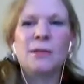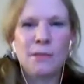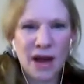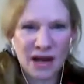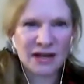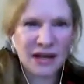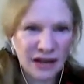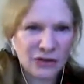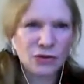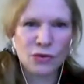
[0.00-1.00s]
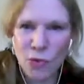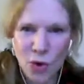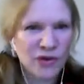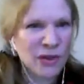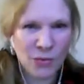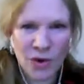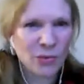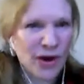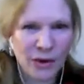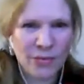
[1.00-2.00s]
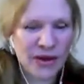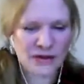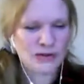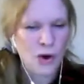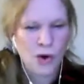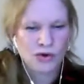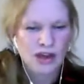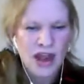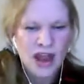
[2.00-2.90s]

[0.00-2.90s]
might lead to more than what we are being told.